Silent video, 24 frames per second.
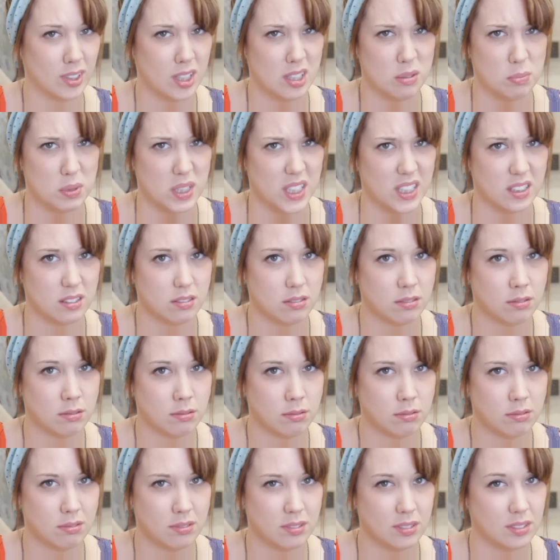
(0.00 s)
Admit it,
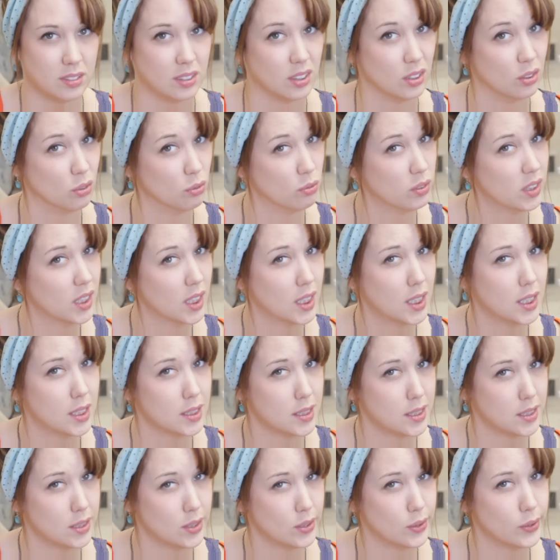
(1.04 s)
you've done it
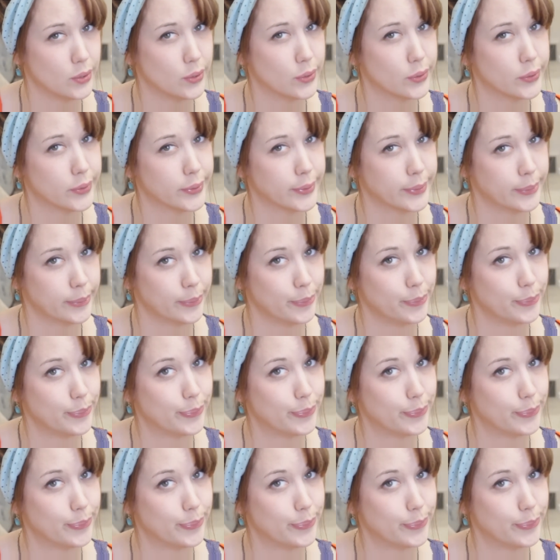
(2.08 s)
too.